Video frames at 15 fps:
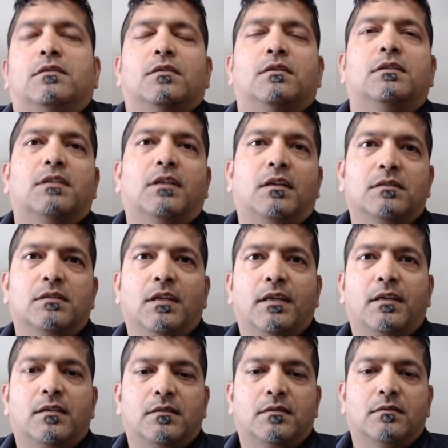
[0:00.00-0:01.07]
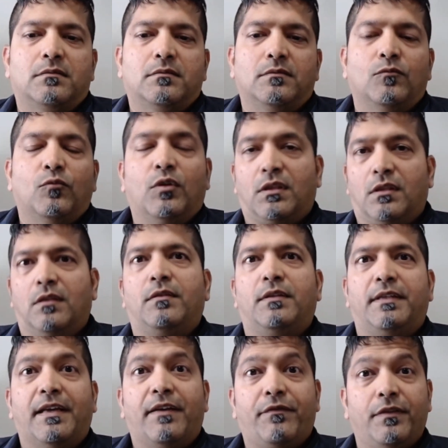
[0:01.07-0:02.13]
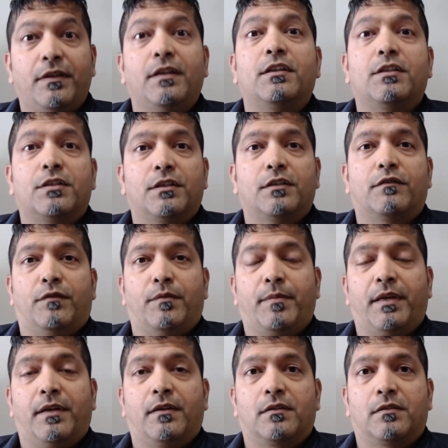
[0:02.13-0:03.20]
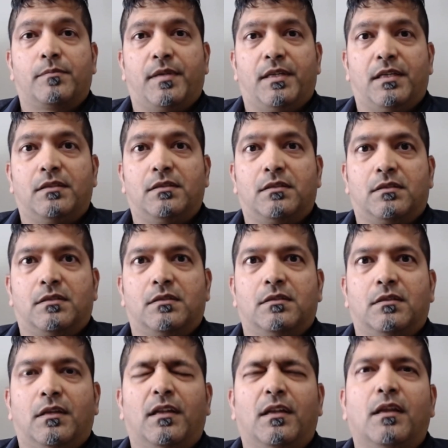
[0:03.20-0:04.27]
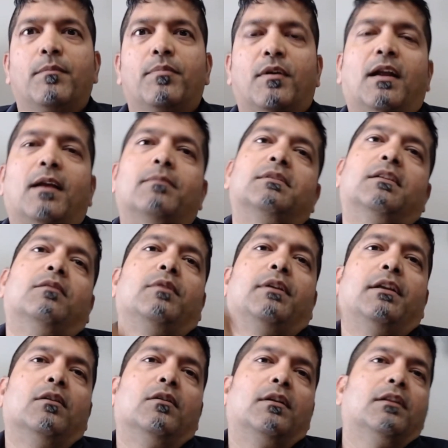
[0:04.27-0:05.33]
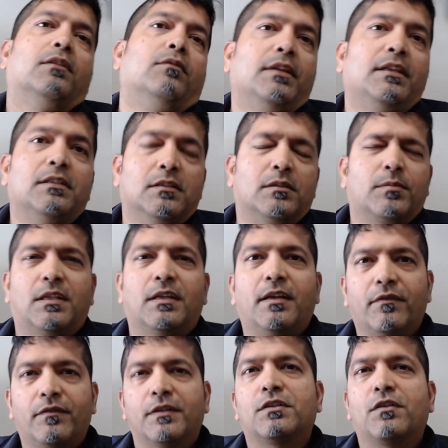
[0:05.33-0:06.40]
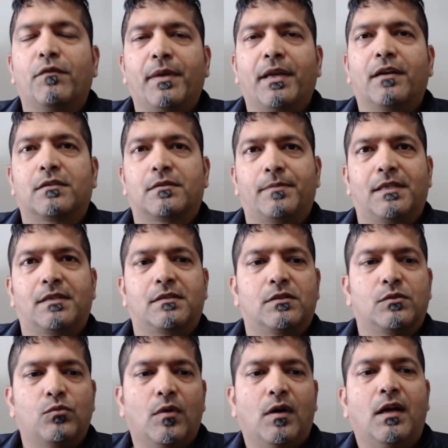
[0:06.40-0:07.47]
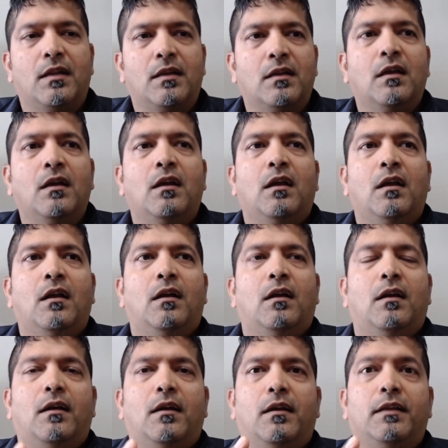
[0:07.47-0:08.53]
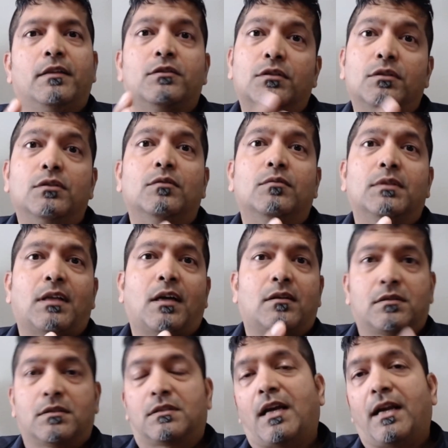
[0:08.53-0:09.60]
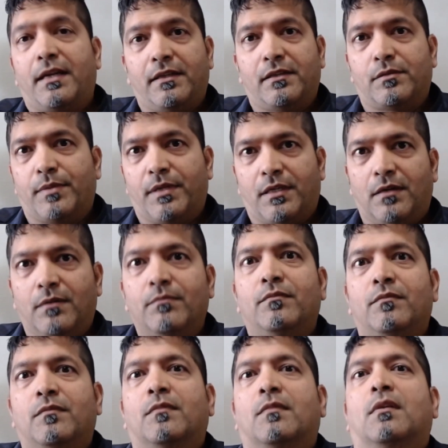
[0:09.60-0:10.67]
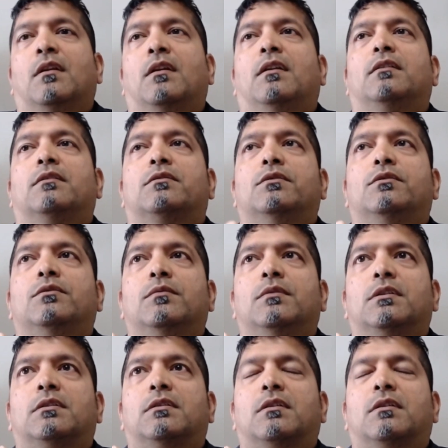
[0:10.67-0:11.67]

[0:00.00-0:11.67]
it sounds like what the definition of a makerspace, and perhaps then we can look at the reasons. But the definition of makerspace is one, it's to do with how society has become. It's to do with